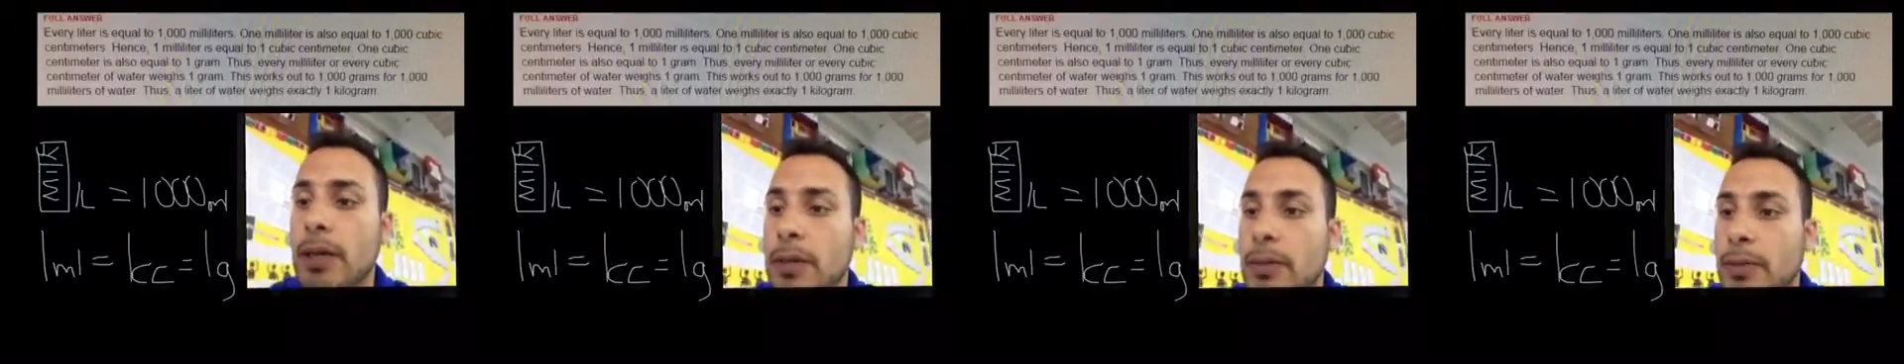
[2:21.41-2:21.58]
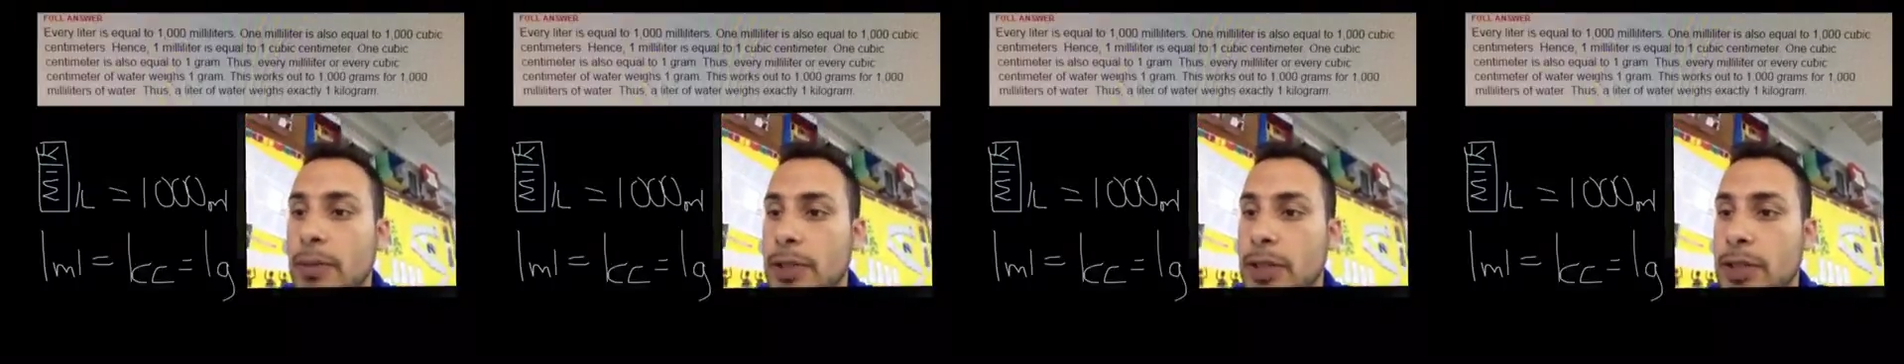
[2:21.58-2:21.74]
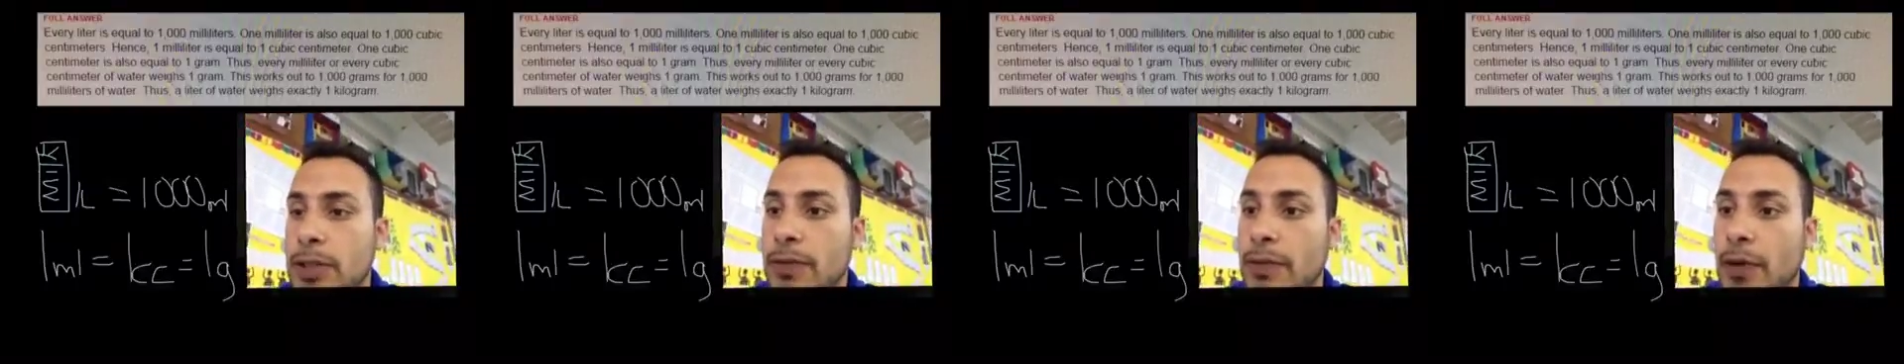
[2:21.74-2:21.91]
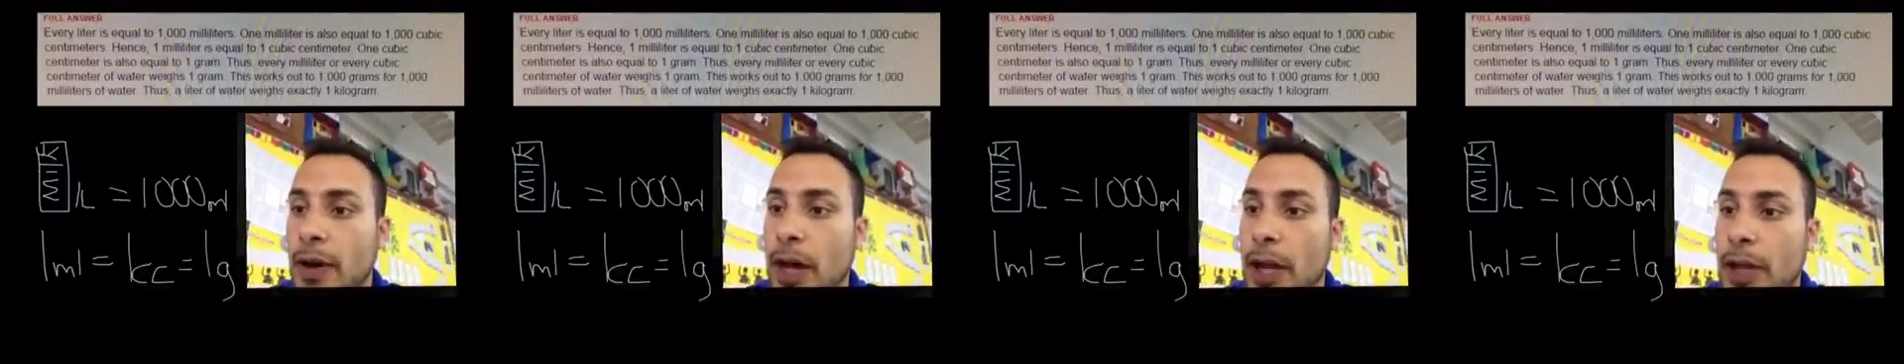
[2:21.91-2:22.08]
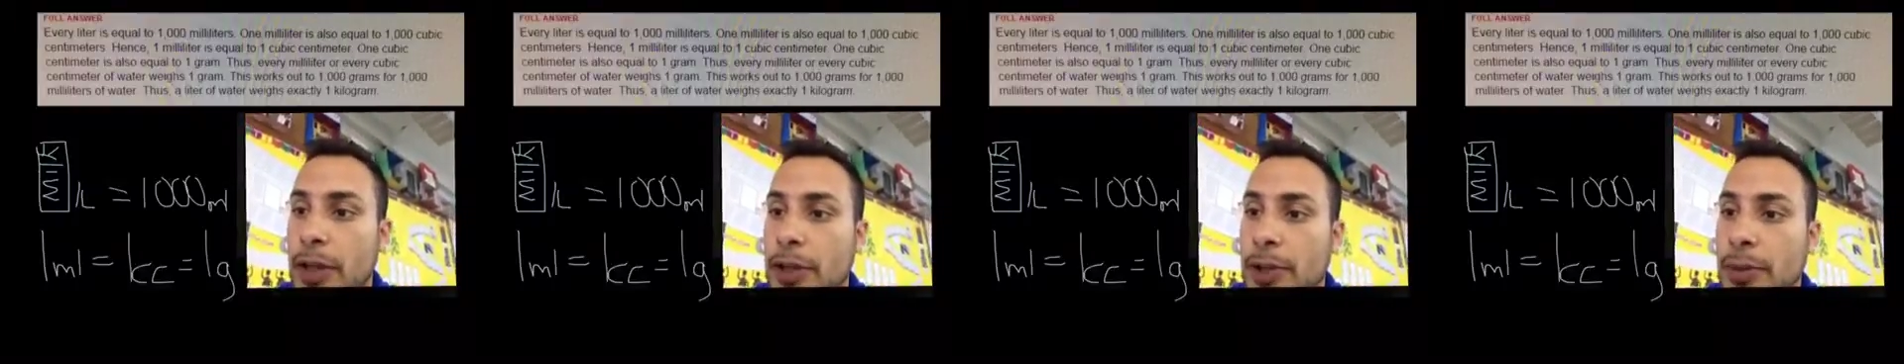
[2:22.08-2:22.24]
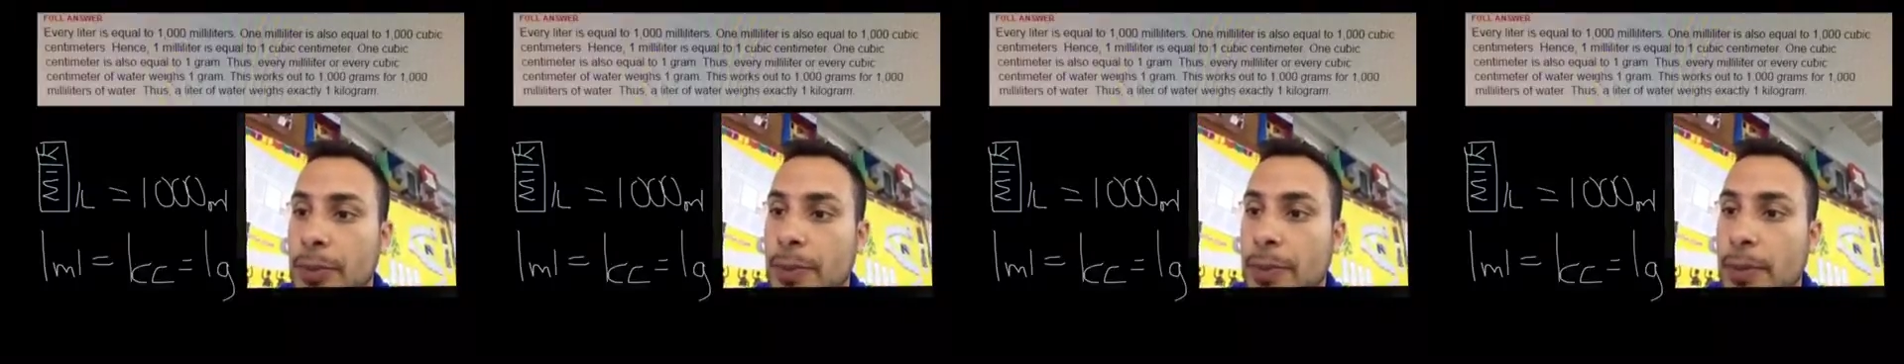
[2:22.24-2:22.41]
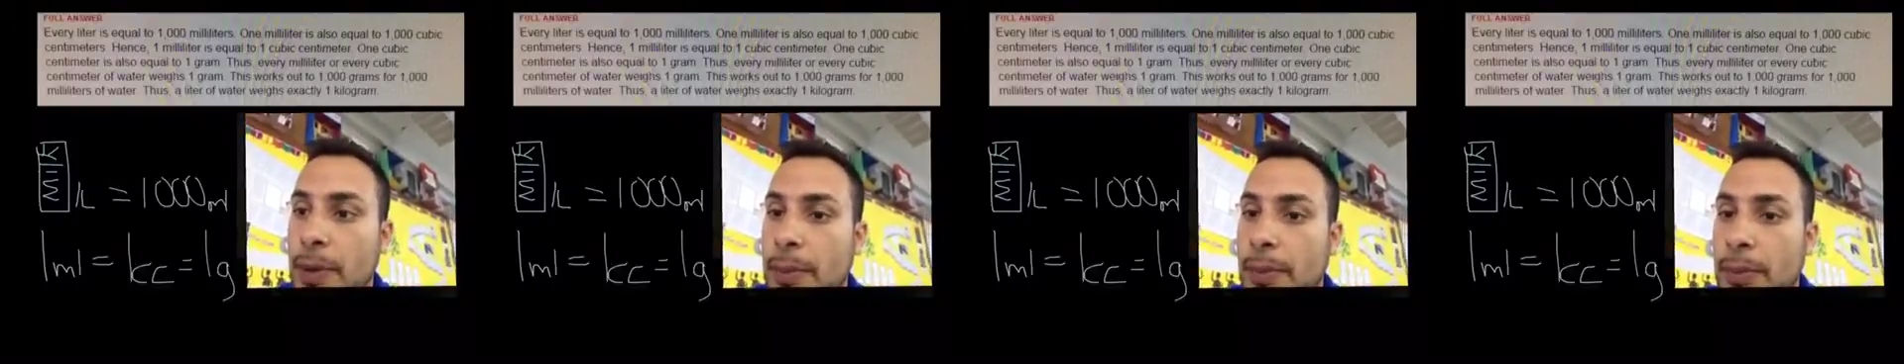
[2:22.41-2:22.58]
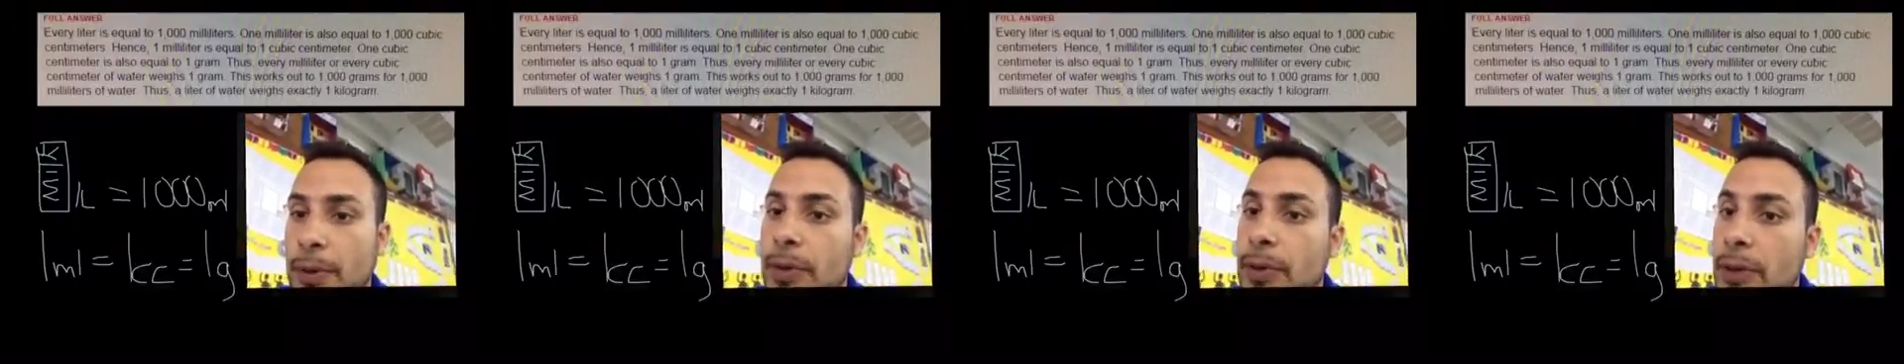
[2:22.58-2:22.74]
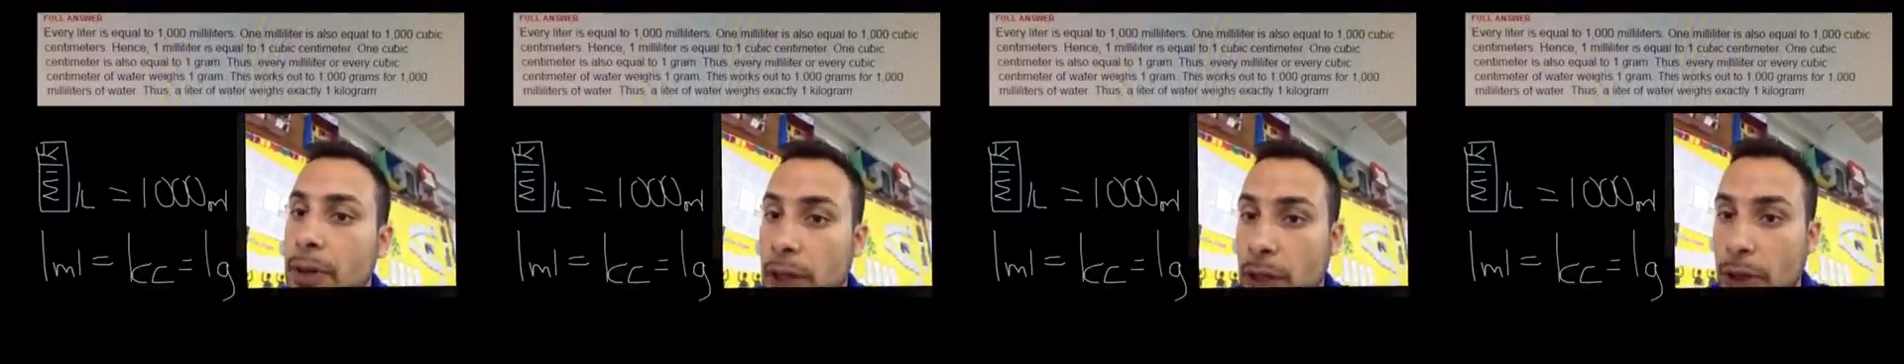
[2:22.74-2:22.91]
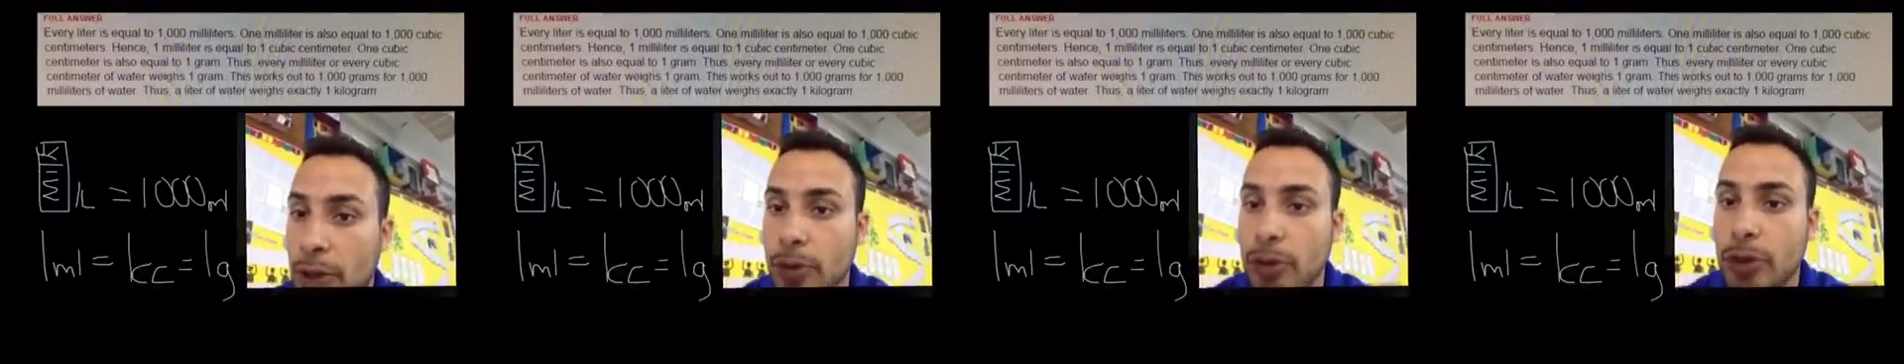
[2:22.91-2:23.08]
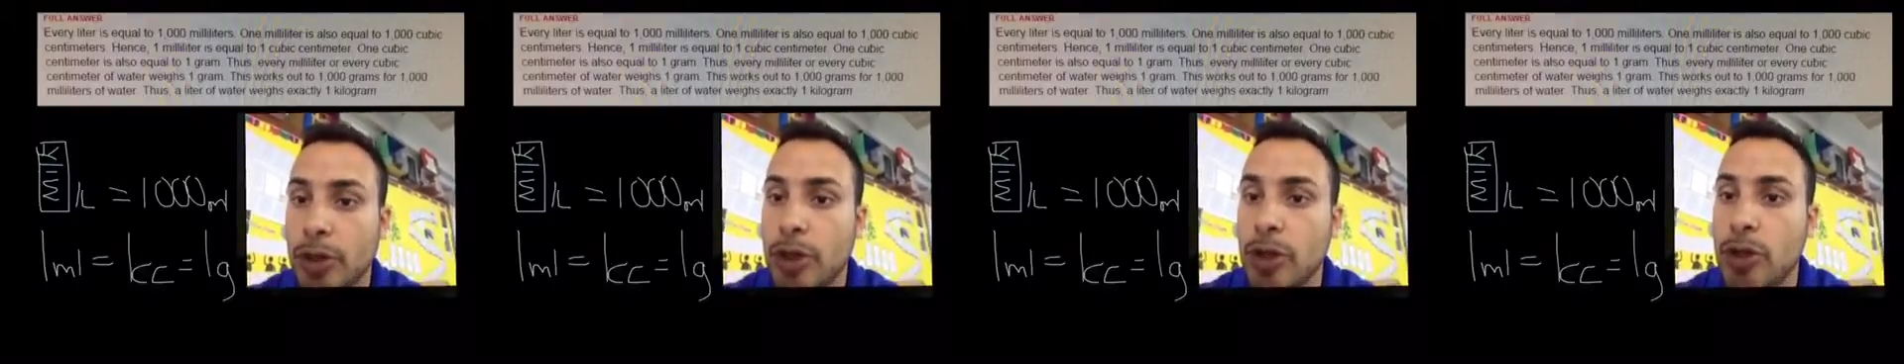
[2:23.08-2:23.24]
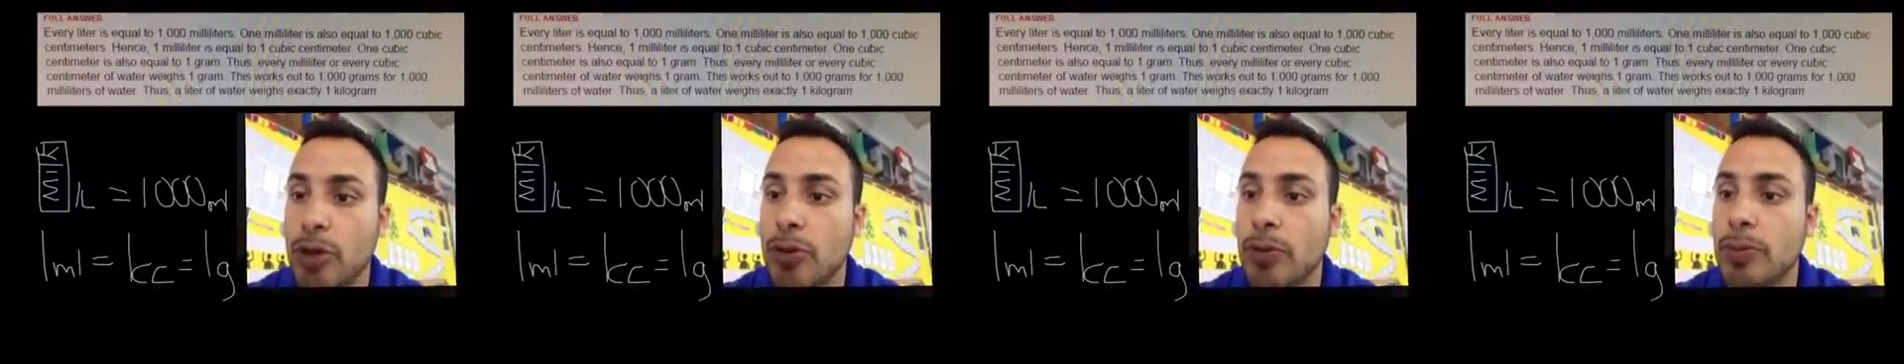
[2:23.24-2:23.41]
which is volume, remember the little
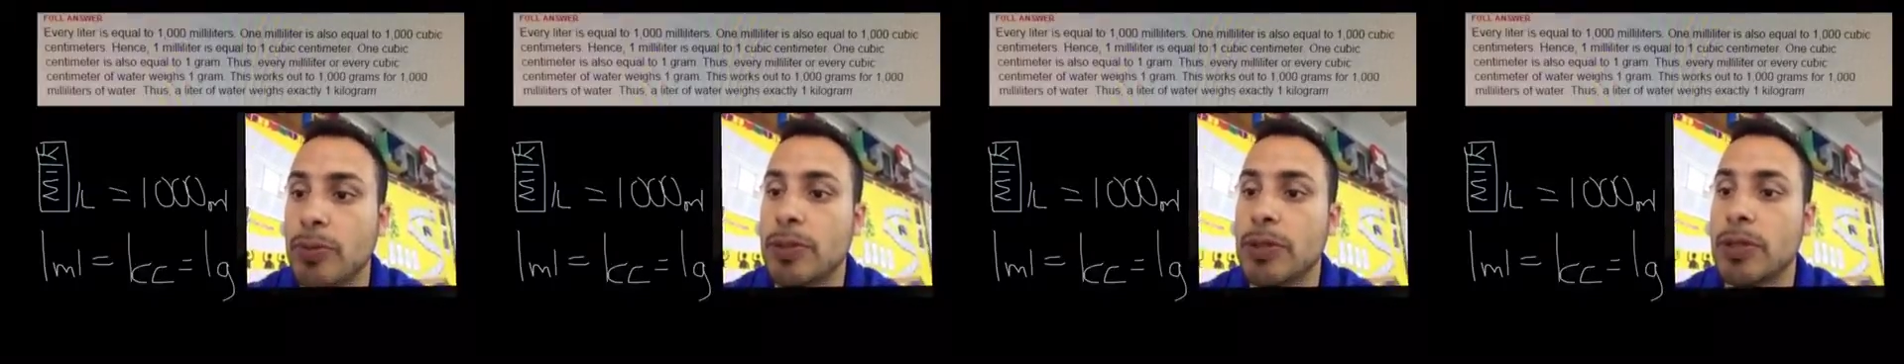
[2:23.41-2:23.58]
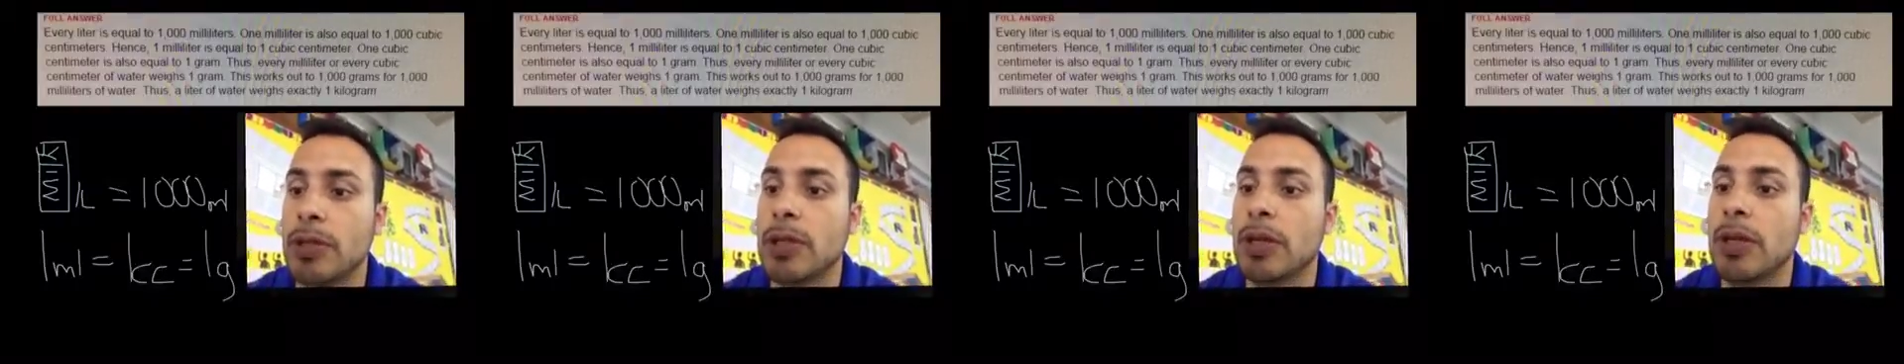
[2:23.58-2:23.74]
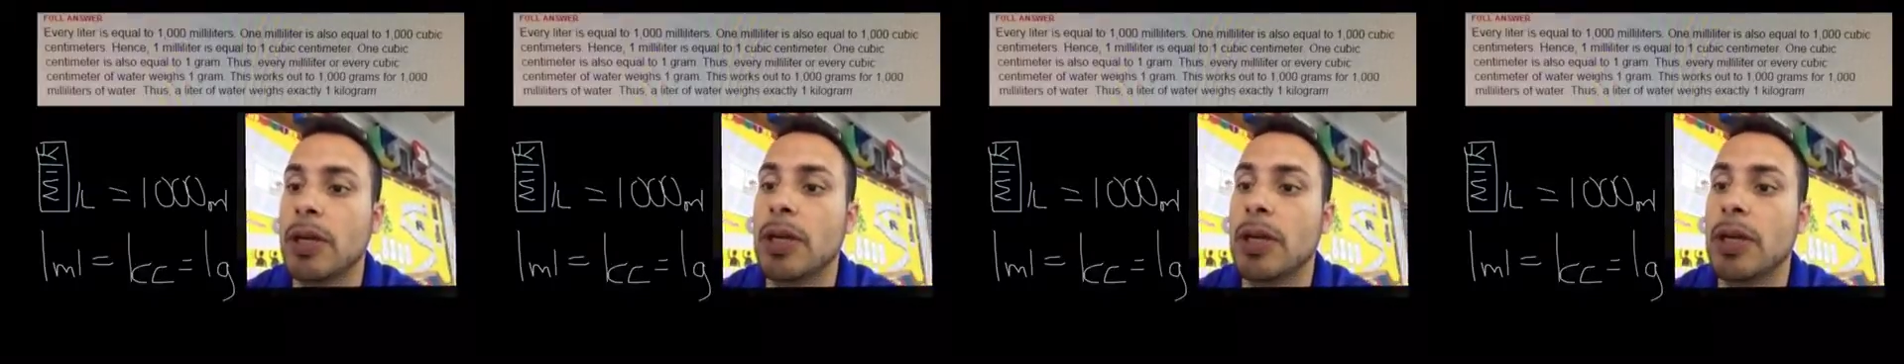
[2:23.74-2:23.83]
cubes,